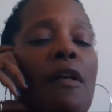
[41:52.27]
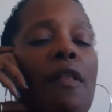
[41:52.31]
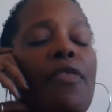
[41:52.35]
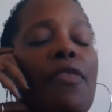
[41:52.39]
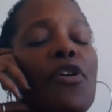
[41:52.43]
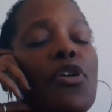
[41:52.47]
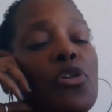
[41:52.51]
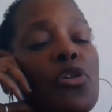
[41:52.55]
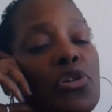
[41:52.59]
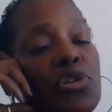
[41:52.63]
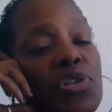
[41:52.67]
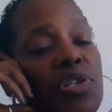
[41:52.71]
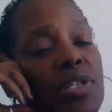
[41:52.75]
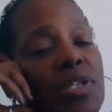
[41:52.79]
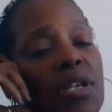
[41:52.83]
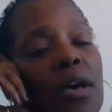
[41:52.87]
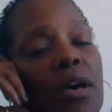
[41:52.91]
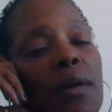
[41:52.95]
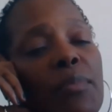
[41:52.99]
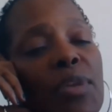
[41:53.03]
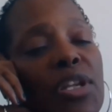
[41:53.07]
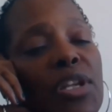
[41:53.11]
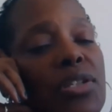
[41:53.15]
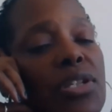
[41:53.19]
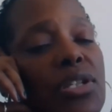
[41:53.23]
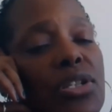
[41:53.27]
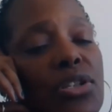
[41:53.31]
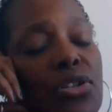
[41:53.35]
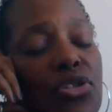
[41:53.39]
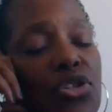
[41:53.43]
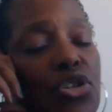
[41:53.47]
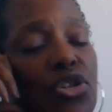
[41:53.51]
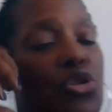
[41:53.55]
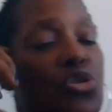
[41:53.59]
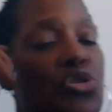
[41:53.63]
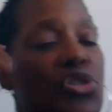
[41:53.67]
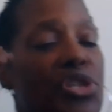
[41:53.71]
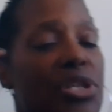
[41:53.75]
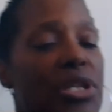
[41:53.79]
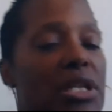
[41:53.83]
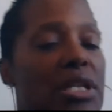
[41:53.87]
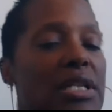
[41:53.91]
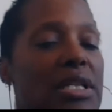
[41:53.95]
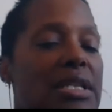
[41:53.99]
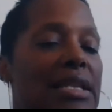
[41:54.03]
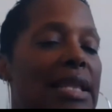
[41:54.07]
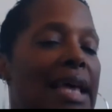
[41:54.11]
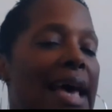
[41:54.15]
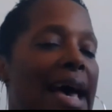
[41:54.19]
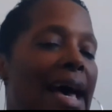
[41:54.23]
There are some institutions
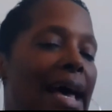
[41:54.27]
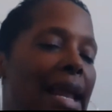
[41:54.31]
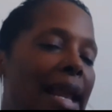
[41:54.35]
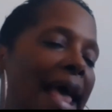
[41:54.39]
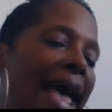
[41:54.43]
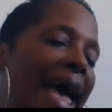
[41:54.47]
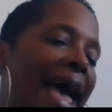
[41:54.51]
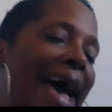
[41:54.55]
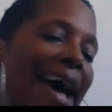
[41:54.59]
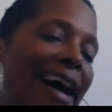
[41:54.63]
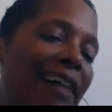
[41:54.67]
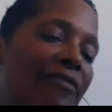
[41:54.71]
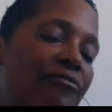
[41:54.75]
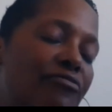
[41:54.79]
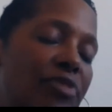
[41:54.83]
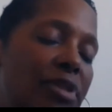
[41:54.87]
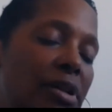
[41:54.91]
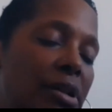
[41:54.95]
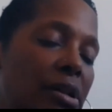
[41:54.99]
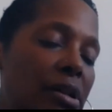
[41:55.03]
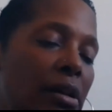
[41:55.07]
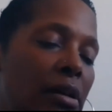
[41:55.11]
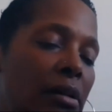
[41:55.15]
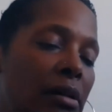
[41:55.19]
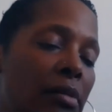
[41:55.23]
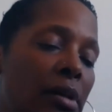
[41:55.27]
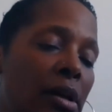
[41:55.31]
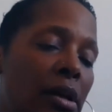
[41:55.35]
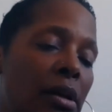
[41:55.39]
that have the